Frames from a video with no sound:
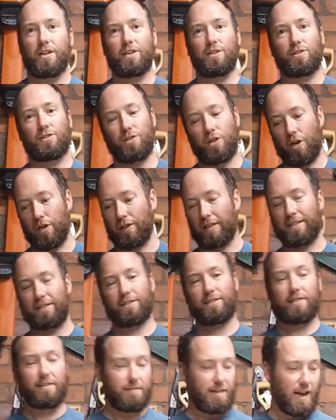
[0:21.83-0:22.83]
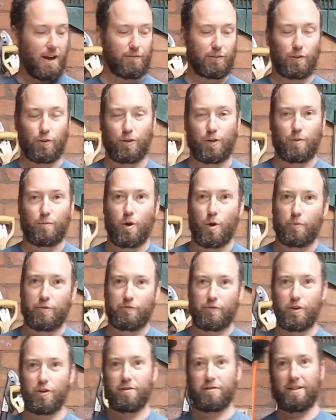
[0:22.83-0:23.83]
So let's have a look at what
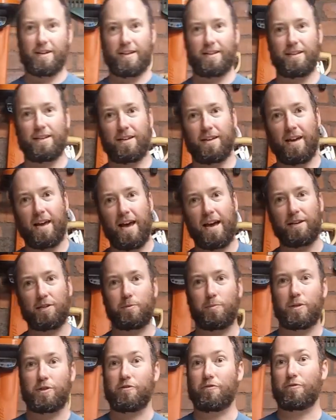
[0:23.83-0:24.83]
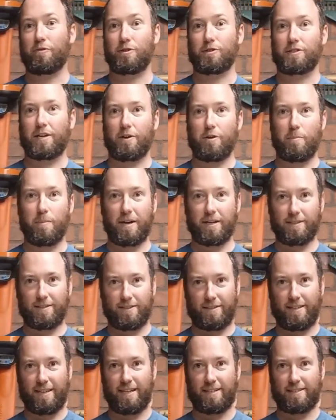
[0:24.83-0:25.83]
we've got, how to spend your first
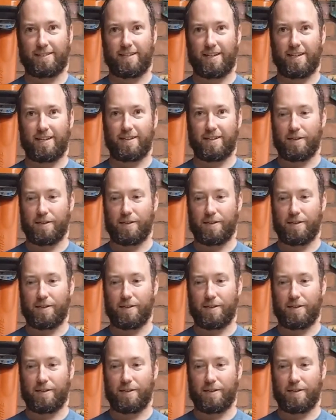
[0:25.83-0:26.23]
$100 to get started